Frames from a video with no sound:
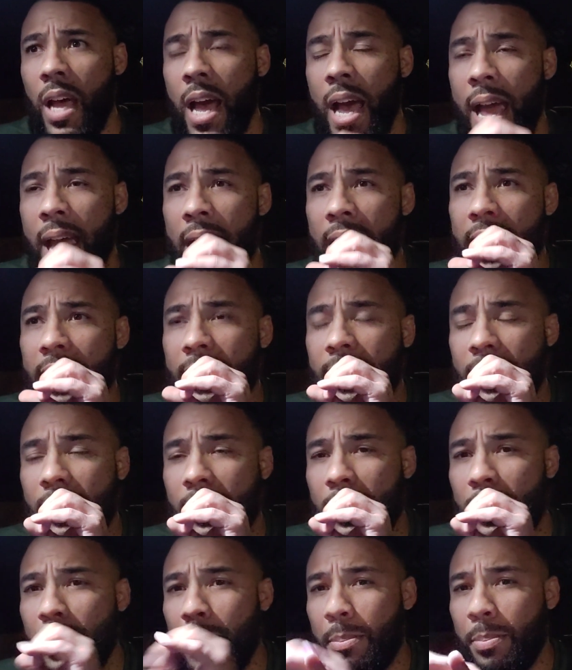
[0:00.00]
I had to
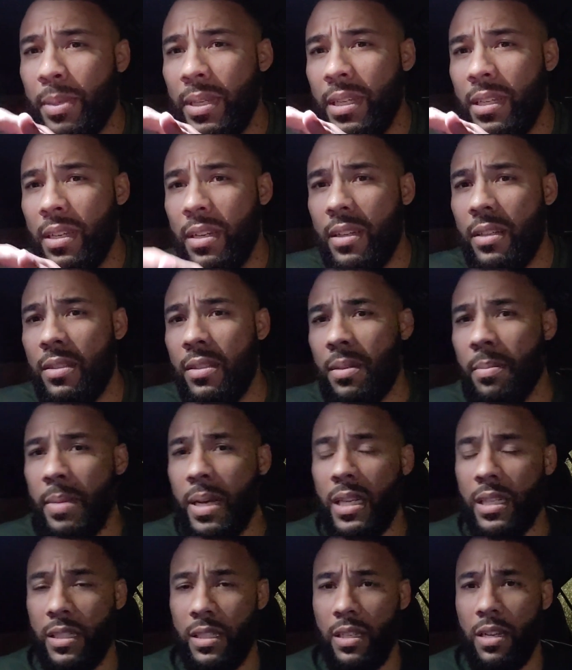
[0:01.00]
speak to
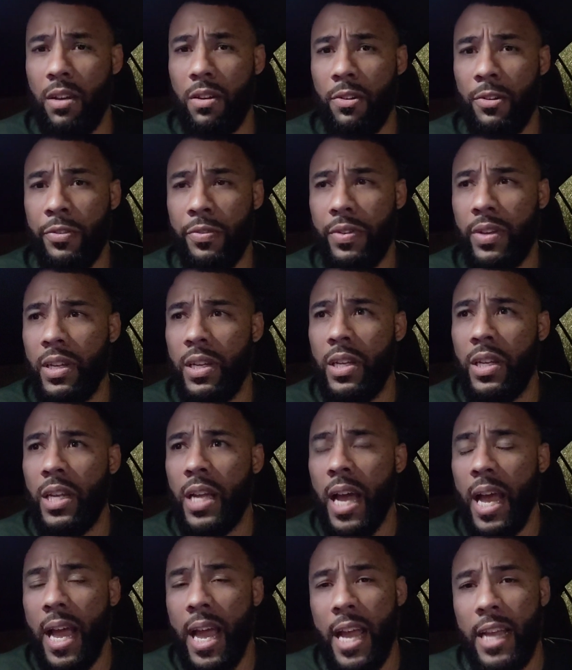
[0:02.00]
myself.
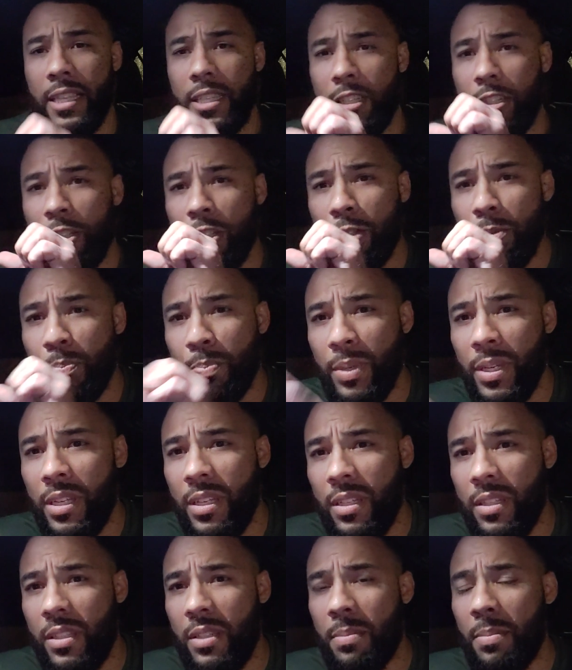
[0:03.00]
I had to
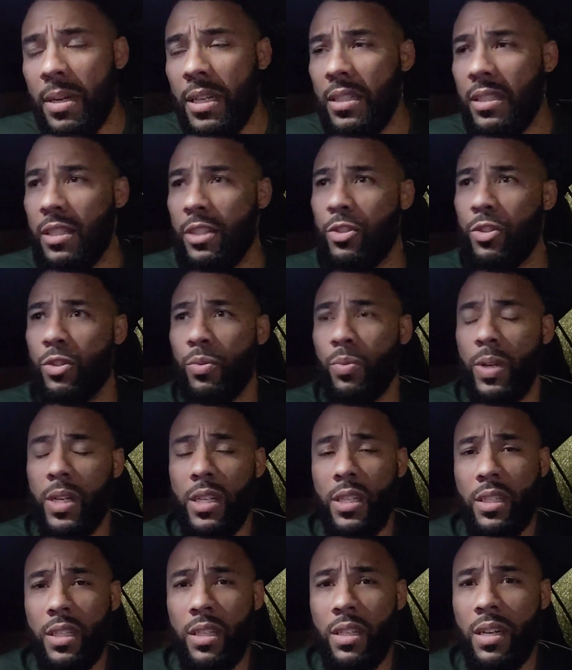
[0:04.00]
speak to my
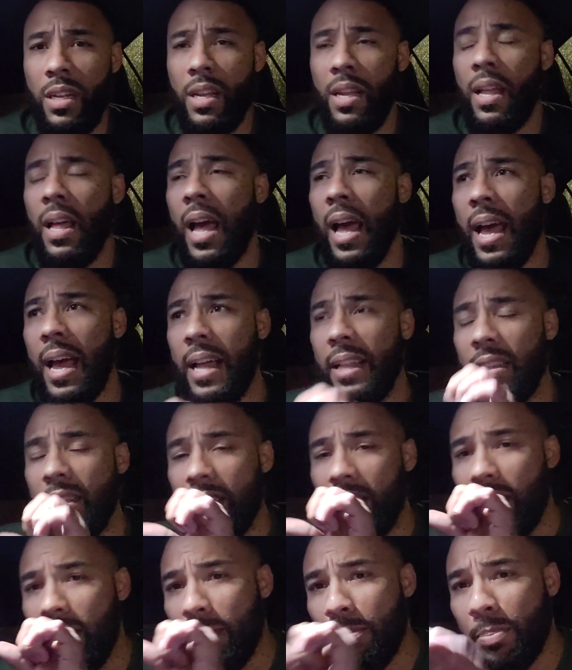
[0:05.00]
situation. I had
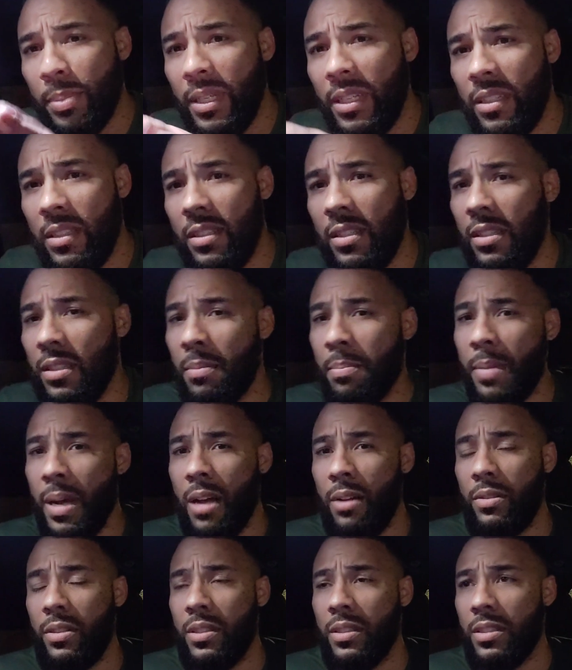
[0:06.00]
to speak to the
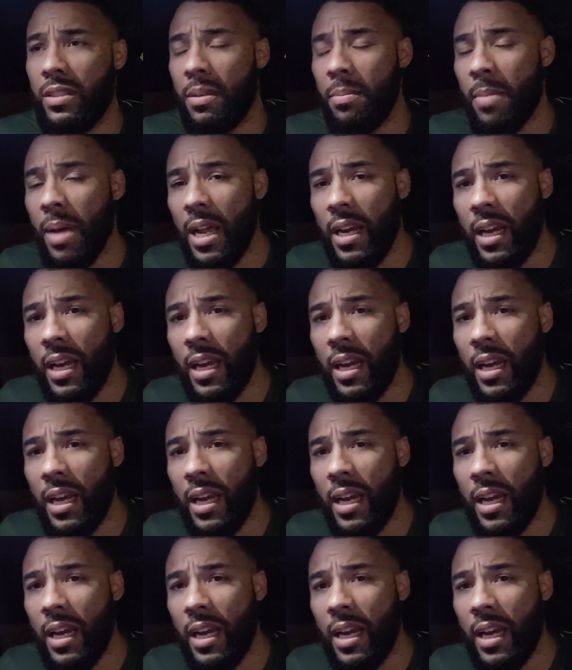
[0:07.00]
mountains in my